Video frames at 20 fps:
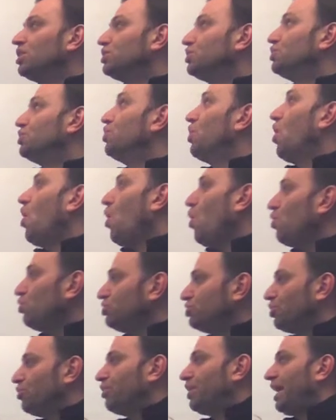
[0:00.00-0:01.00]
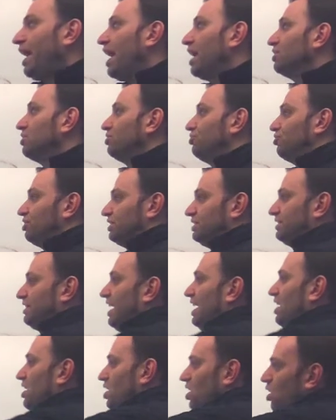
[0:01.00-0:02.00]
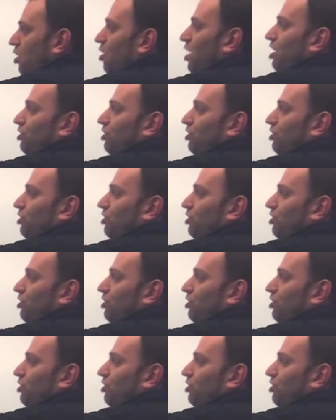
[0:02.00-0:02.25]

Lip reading: You also cannot just say, oh,